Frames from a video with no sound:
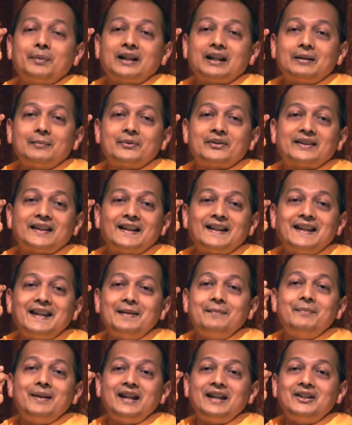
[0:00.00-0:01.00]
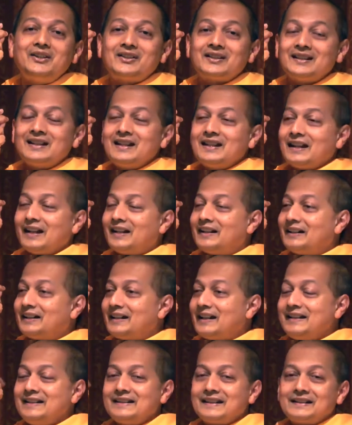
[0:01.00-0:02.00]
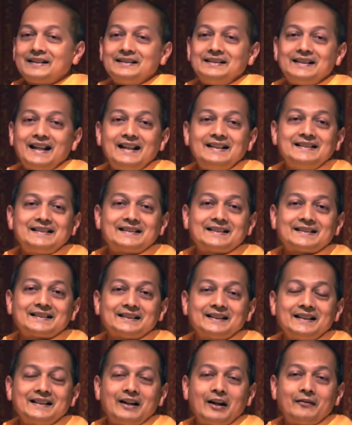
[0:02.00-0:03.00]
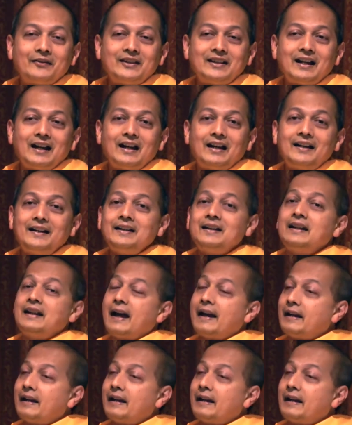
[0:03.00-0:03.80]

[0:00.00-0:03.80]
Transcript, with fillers: becomes an image uh, in the lens in of the eye.